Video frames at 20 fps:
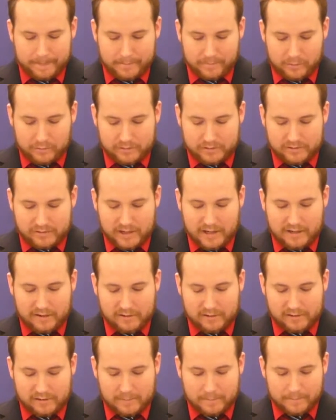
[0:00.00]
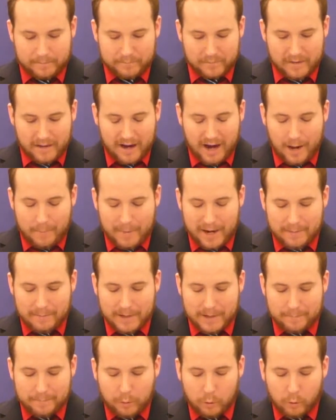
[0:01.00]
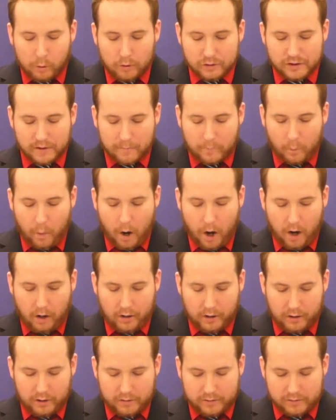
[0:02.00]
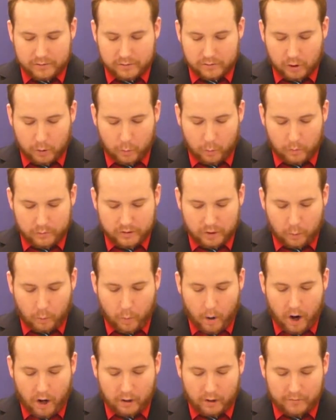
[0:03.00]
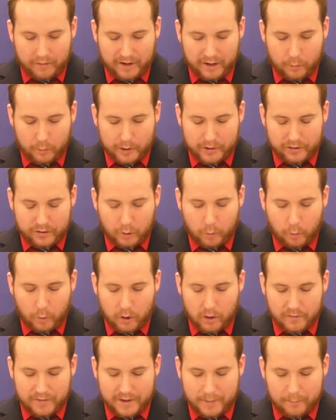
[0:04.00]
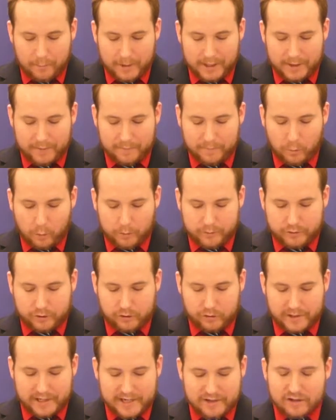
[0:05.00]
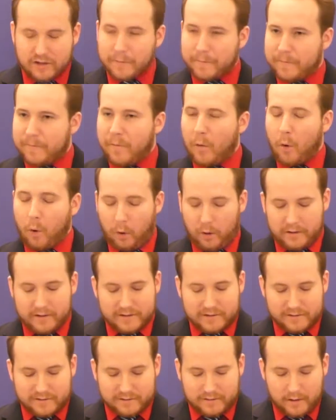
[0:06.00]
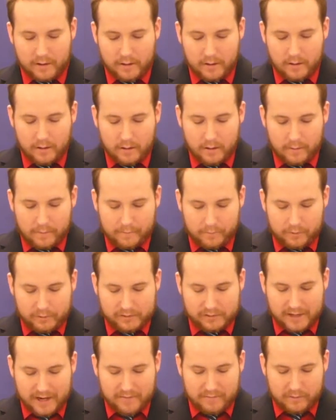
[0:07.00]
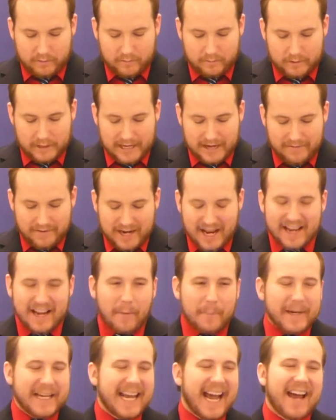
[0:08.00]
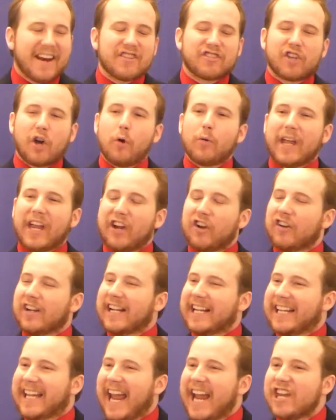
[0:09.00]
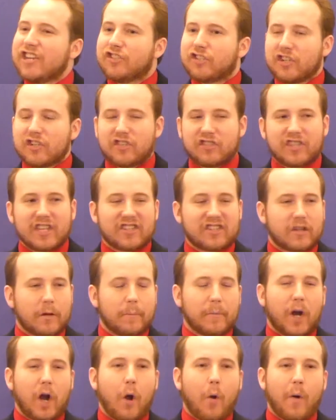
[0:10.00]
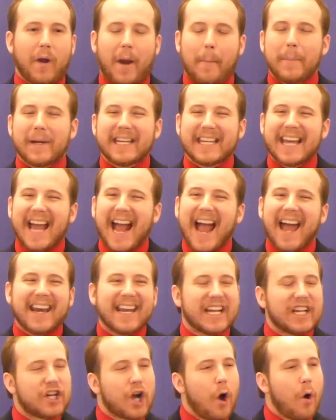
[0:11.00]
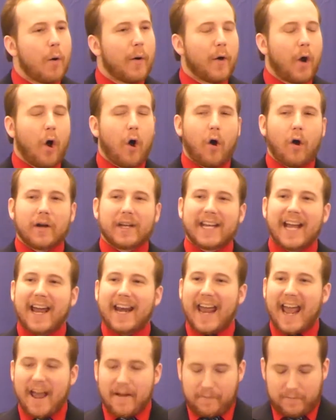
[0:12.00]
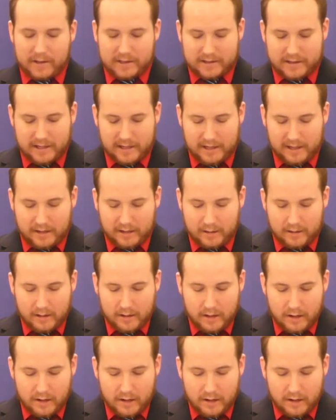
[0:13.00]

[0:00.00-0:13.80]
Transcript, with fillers: Verse 6. I made me pools of water to, to water there with the wood that bringeth forth trees, the forests, Verse 7. Even, I mean, he had his own irrigation system going. I mean, he had it going on. He had everything.